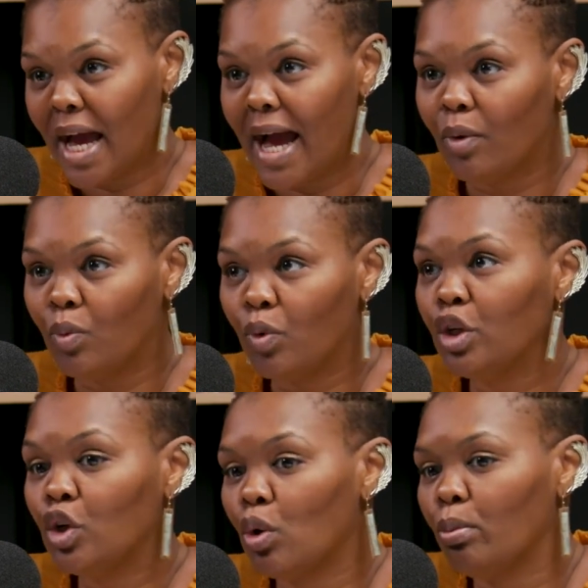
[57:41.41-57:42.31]
I
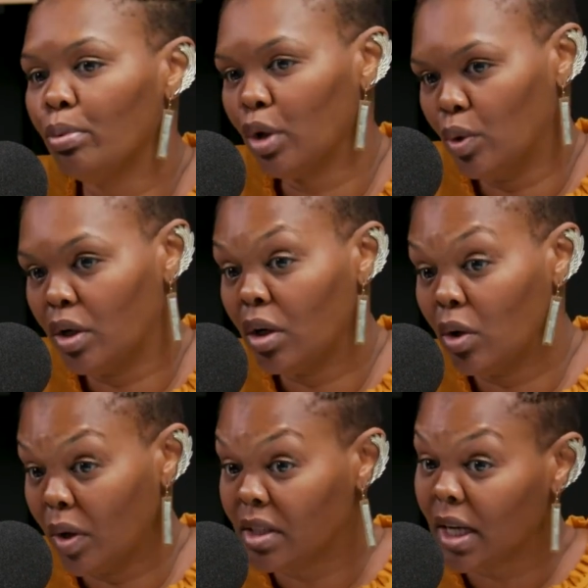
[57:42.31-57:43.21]
wouldn't go broke
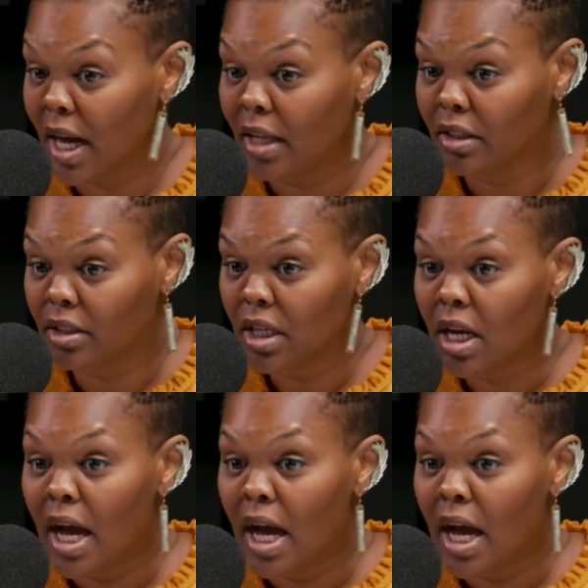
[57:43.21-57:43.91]
going to college.